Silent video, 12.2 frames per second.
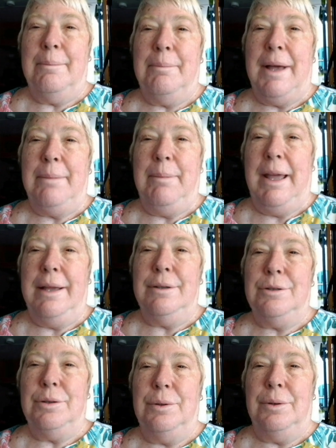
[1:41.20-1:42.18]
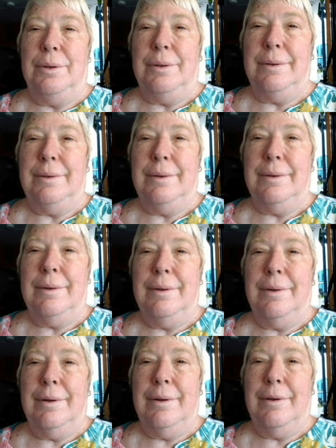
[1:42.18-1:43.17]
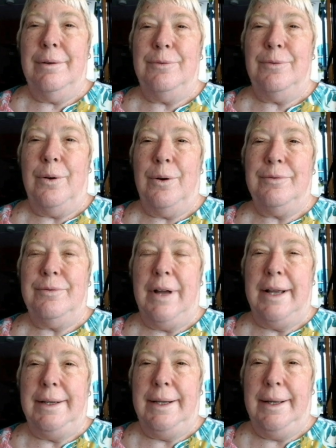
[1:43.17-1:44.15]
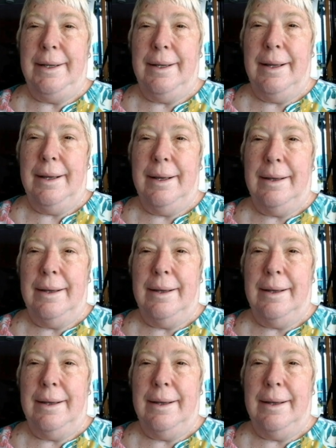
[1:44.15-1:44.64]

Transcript: My main tool for finding